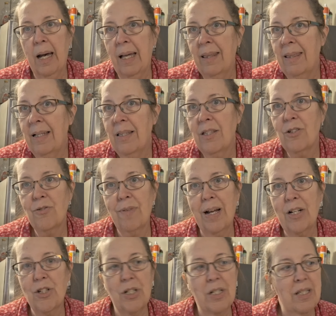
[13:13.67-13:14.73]
I think the
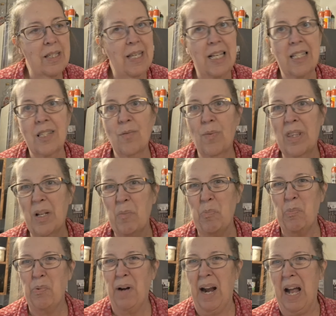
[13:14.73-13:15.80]
direction says when they're
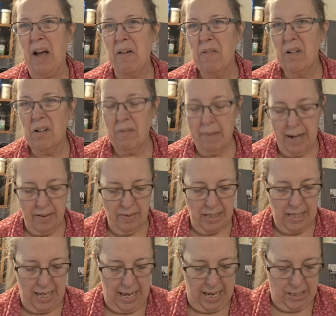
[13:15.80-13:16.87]
brown around
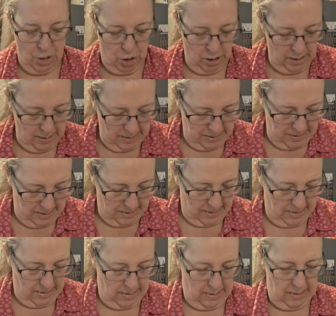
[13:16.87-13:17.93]
the
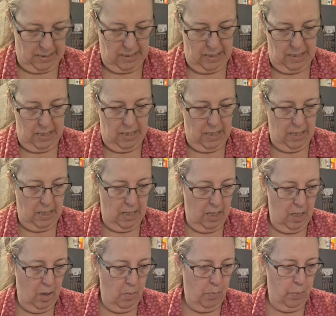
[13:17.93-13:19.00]
edges,
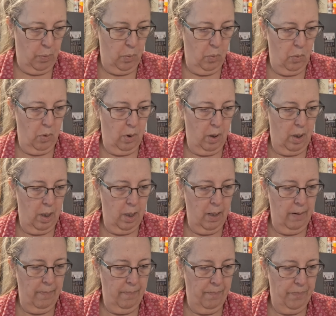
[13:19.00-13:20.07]

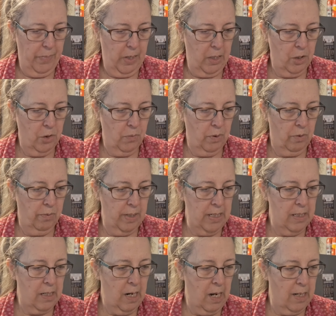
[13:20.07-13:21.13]
pour onto a
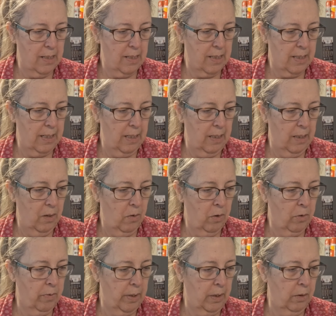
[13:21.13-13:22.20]
greased hot skillet
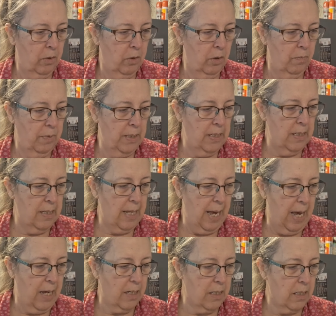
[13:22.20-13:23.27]
or griddle. Good, we did
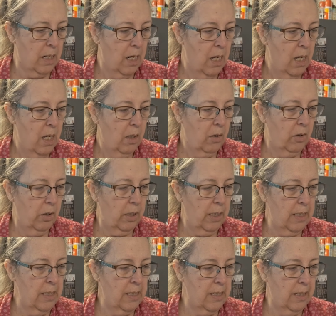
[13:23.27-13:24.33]
that. Cook
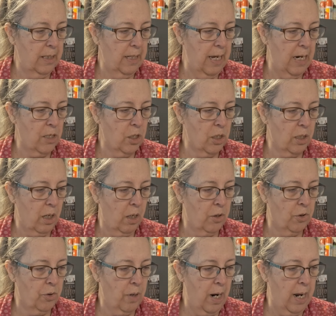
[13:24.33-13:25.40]
until the edges are
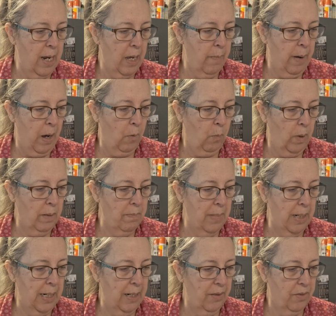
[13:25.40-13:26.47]
dry, about 1
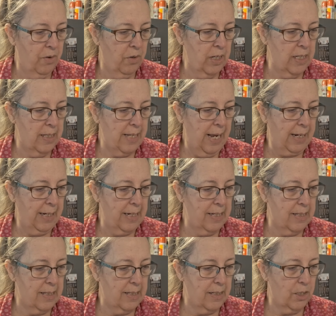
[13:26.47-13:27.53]
minute 30
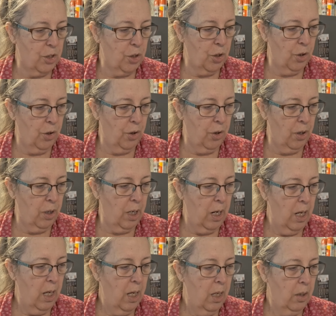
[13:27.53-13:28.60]
seconds.
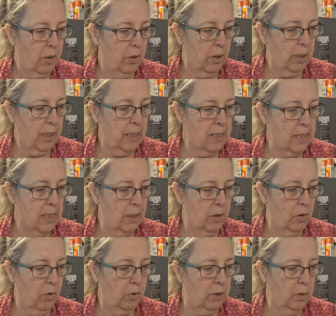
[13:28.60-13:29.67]
Turn, cook
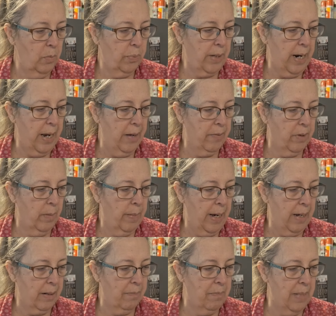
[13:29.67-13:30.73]
until golden brown,
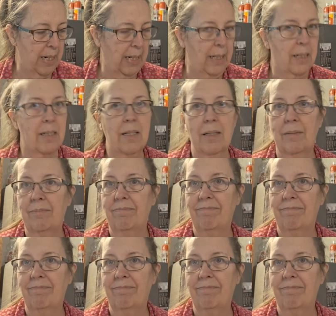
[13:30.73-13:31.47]
about a minute.